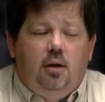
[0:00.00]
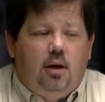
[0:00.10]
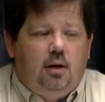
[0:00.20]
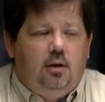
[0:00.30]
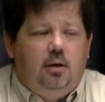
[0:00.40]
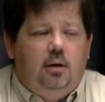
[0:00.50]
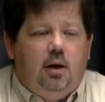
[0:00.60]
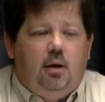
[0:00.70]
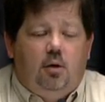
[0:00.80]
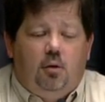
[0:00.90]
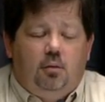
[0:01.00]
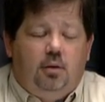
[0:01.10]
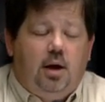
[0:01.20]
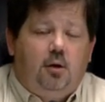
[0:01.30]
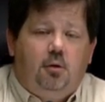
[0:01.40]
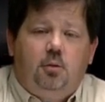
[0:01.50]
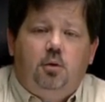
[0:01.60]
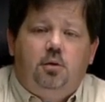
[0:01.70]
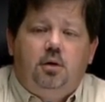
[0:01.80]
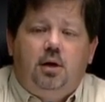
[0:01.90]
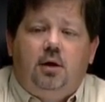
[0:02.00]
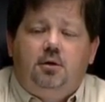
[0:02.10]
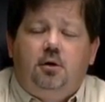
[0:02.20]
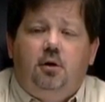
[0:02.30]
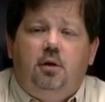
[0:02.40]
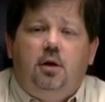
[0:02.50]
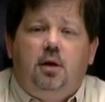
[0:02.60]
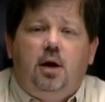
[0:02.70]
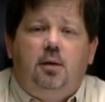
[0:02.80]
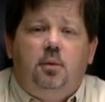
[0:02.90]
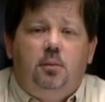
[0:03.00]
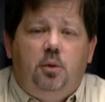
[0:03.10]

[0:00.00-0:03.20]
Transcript: Uh, not, not, only with the downturn in the economy,